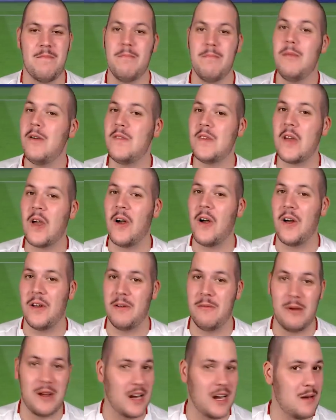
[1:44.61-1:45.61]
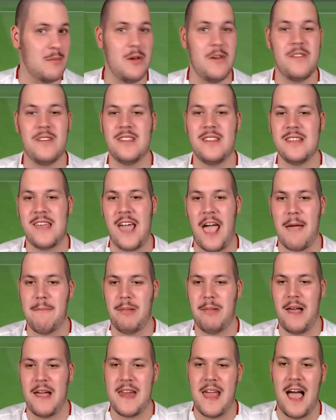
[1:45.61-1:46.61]
Moving on, we're going to move into the
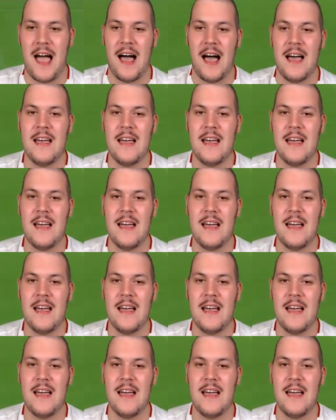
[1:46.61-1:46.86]
gameplay now,